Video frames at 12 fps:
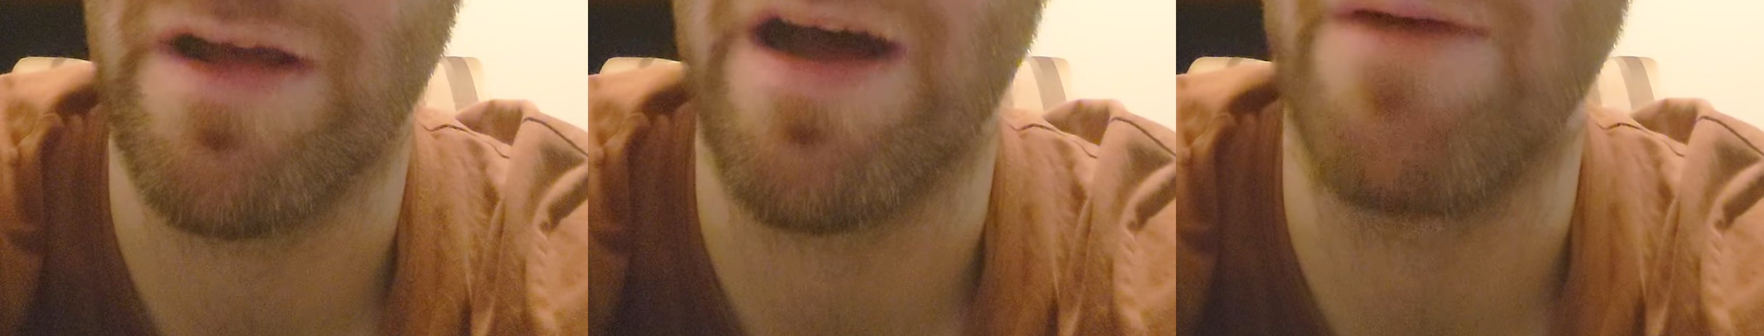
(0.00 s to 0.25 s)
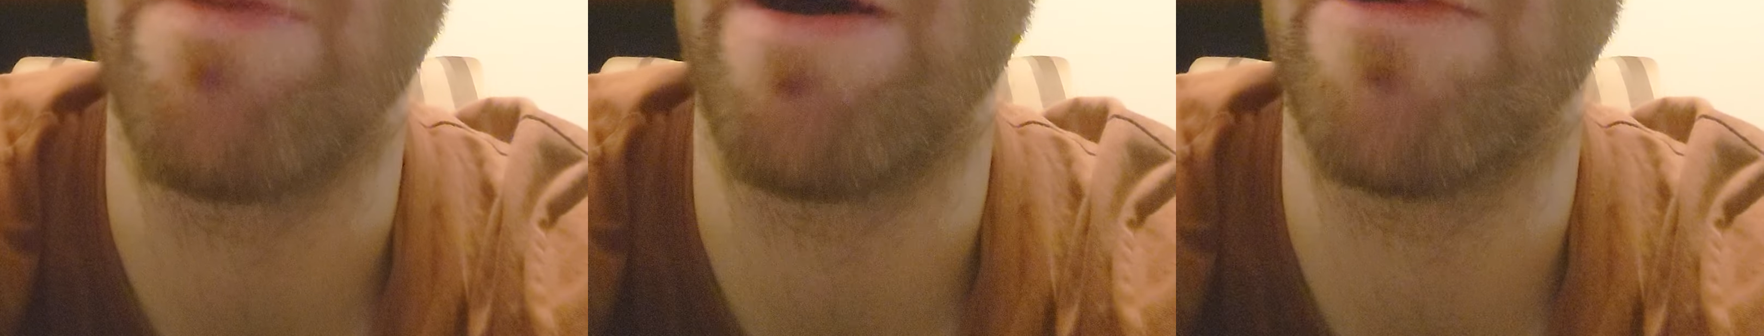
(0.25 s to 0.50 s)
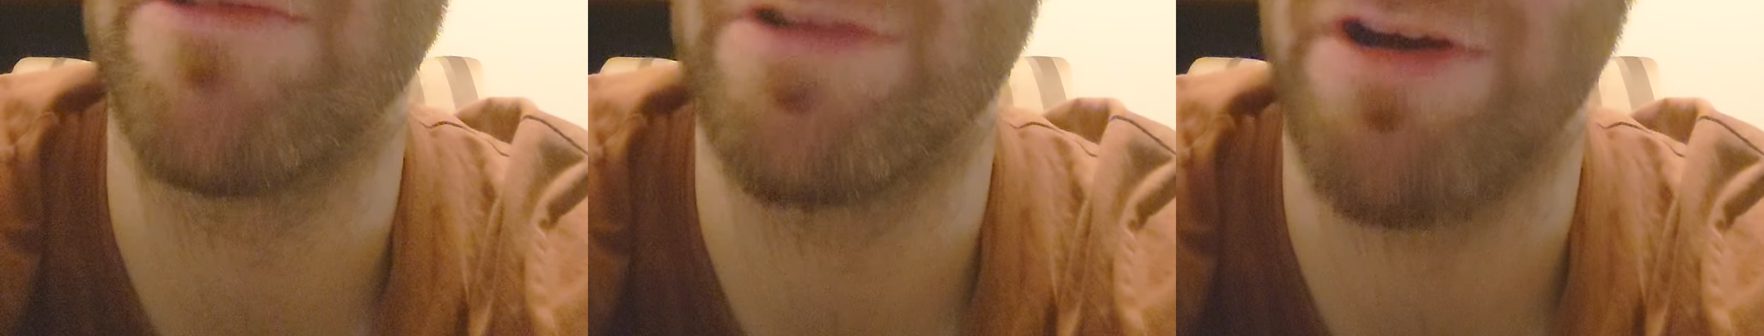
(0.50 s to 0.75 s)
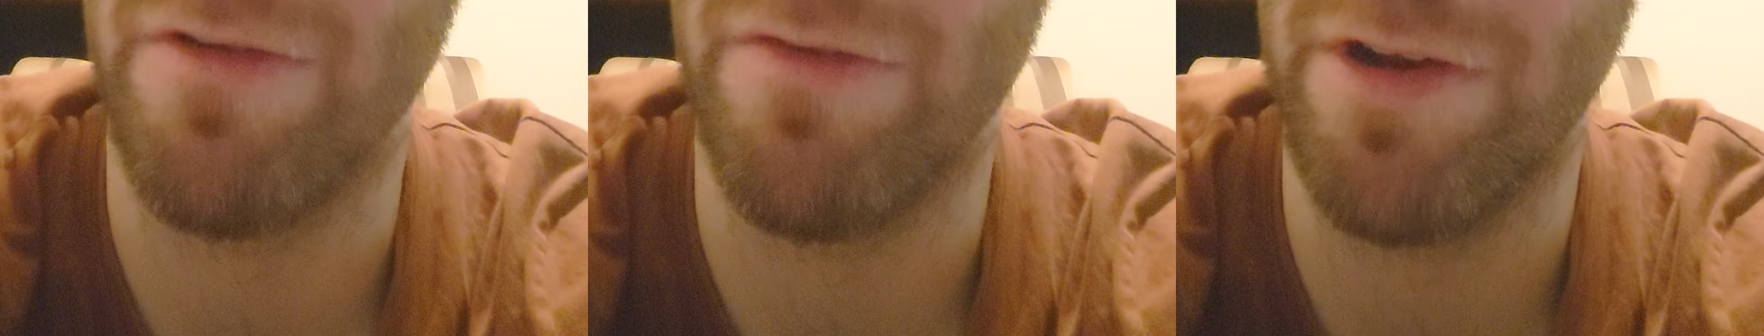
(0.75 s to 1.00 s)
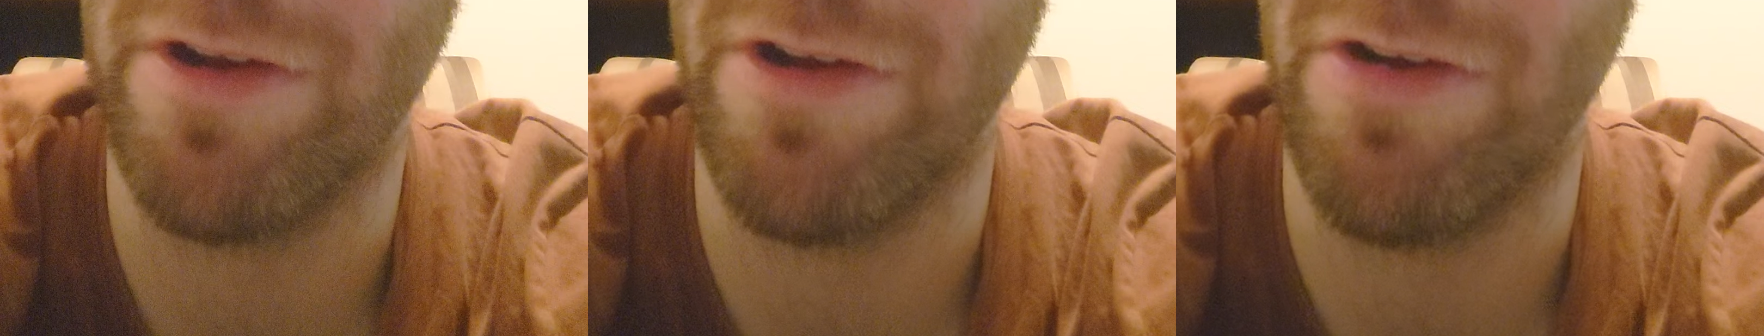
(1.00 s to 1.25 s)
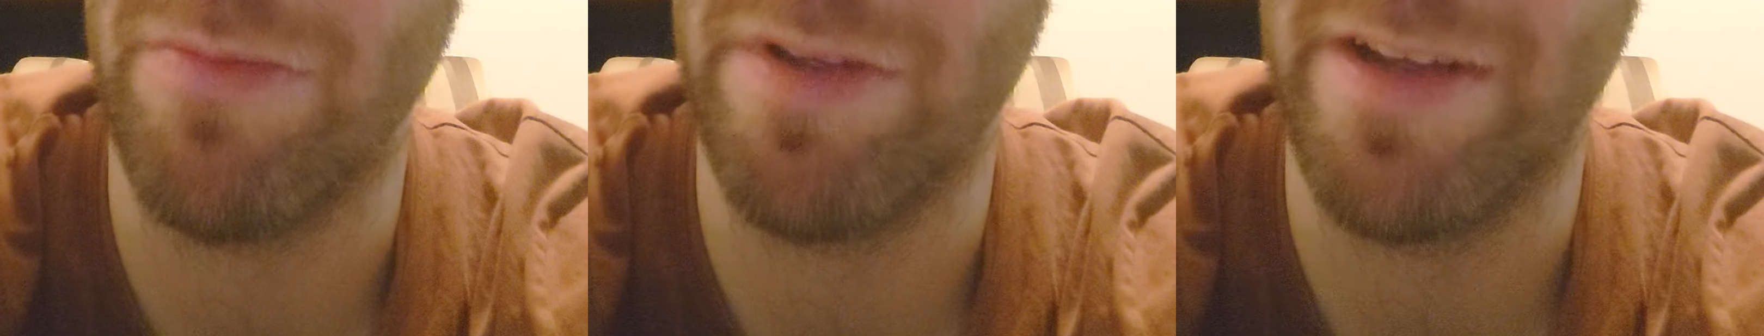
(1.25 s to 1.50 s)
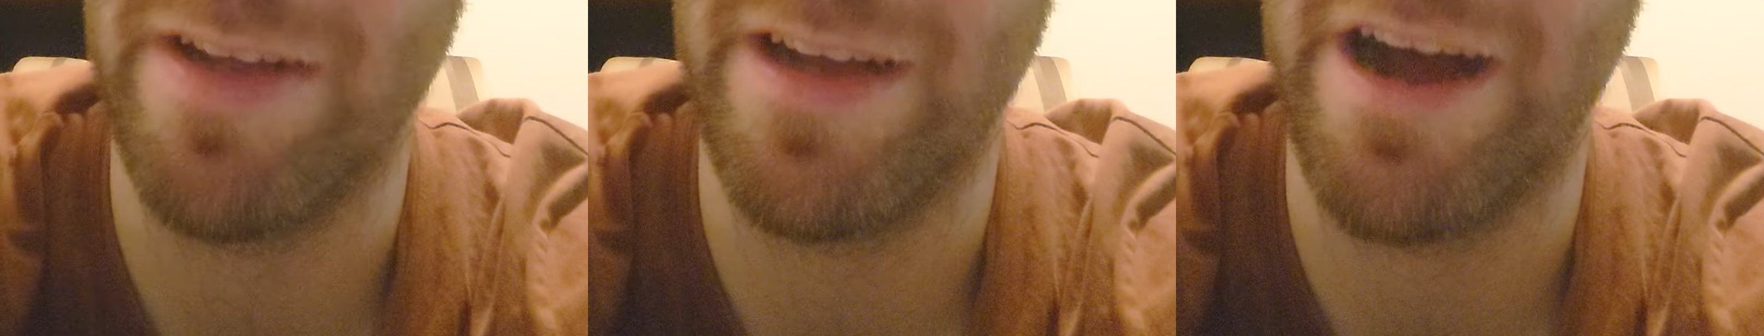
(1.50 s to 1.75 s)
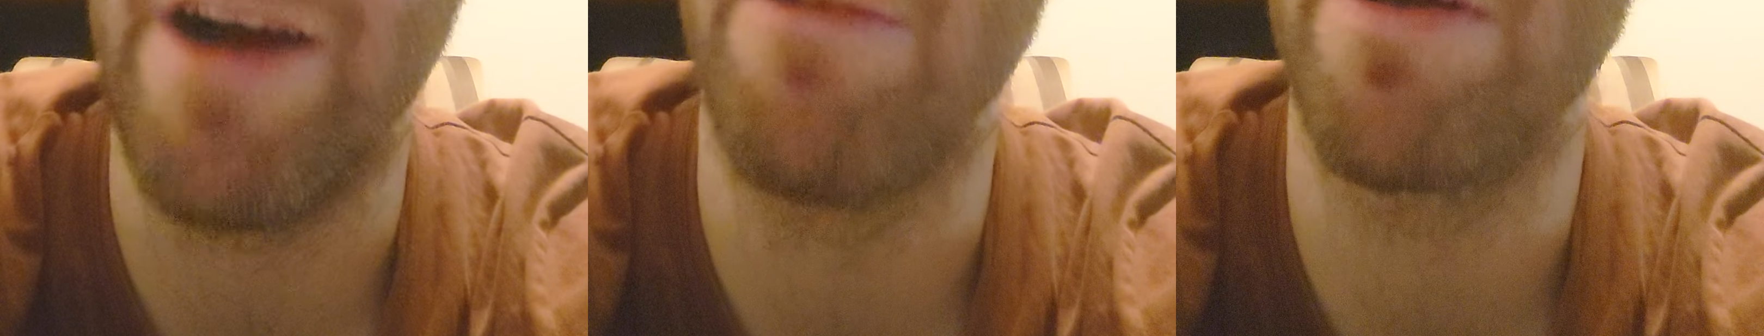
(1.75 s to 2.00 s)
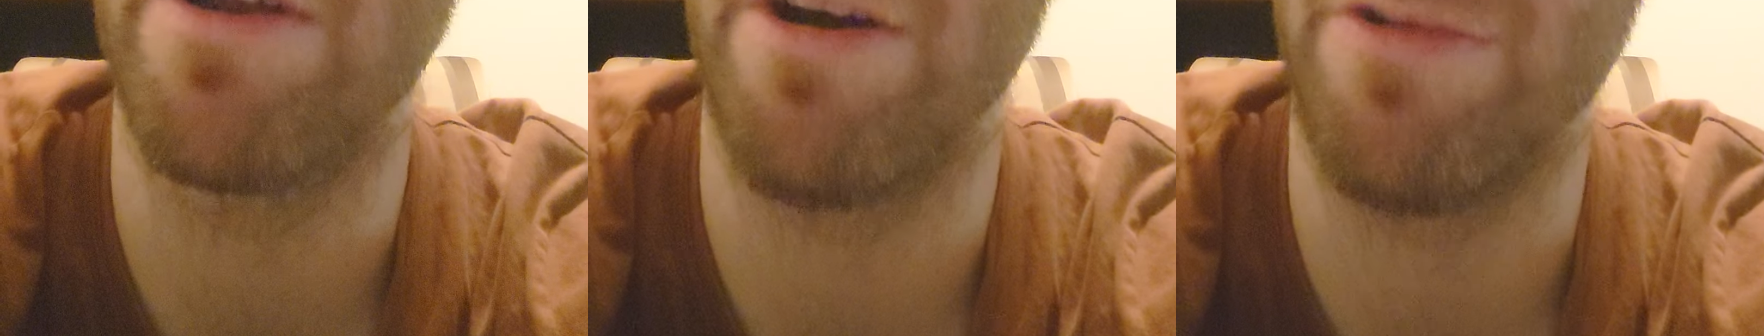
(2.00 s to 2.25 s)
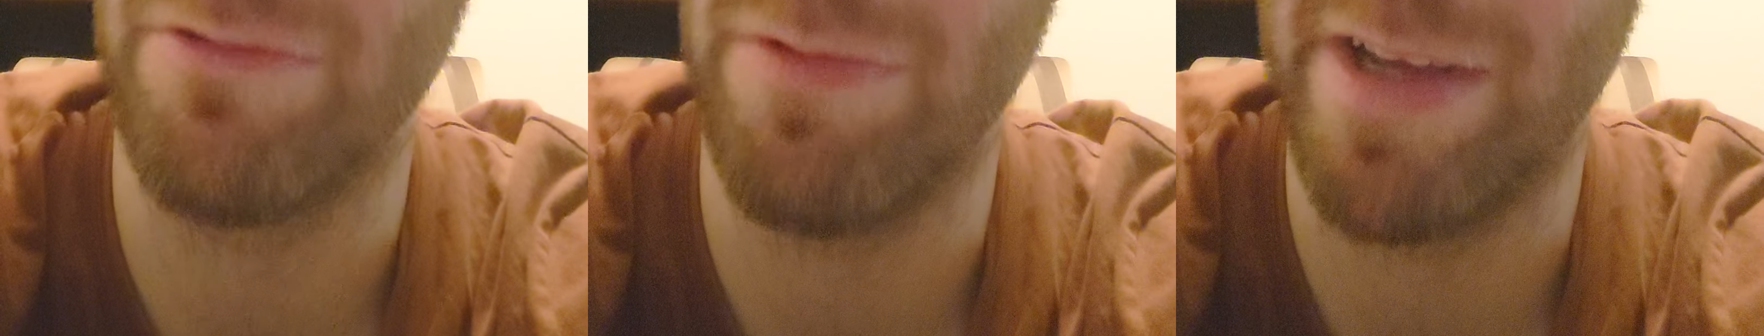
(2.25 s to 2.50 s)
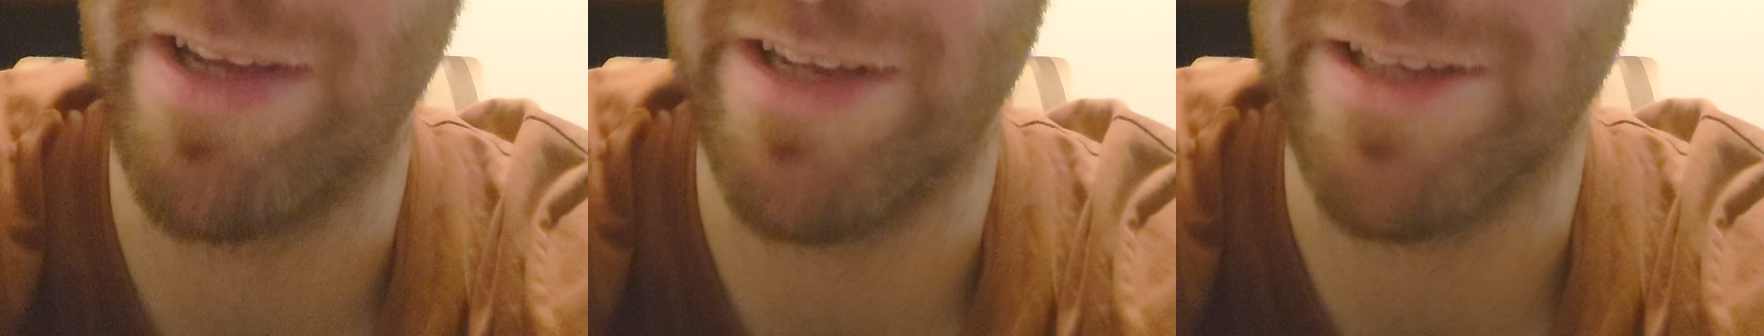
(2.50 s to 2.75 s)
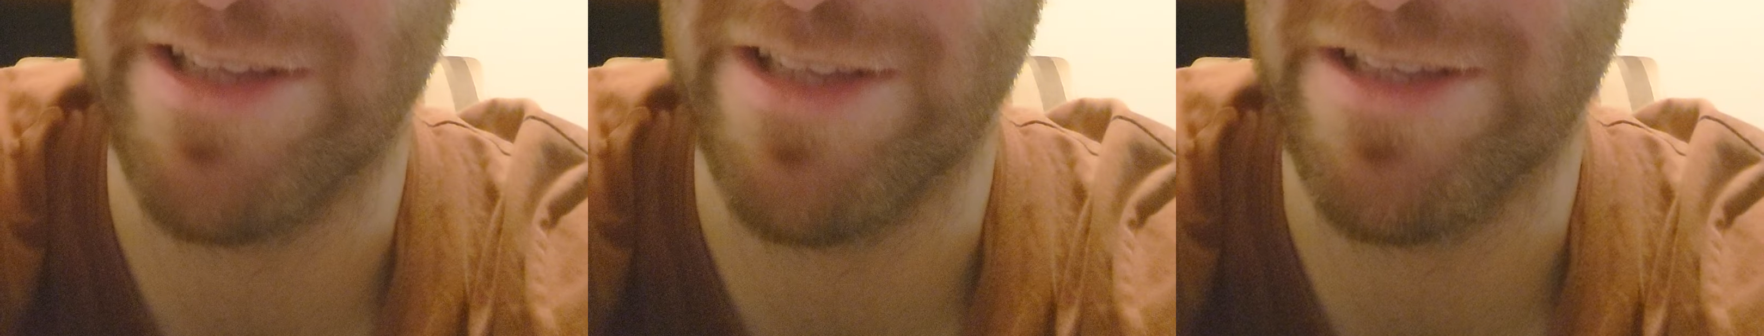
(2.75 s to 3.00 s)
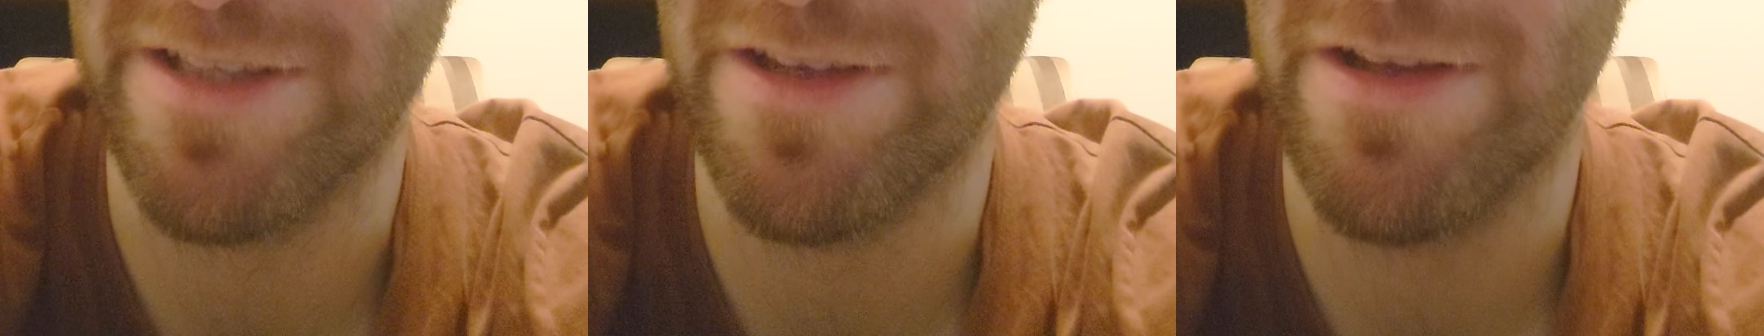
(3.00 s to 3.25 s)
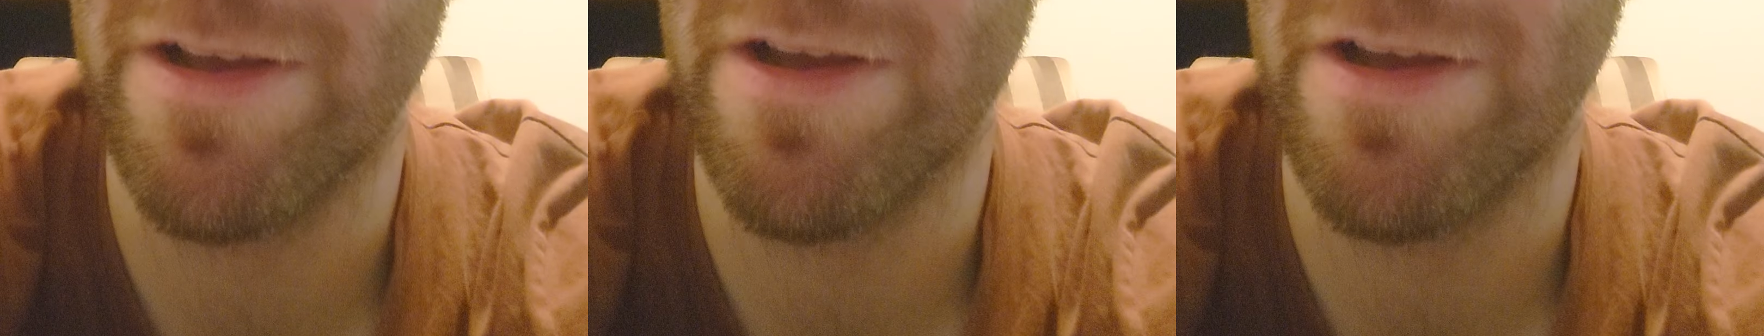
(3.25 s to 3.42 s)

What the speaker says: about overcoming our own weaknesses,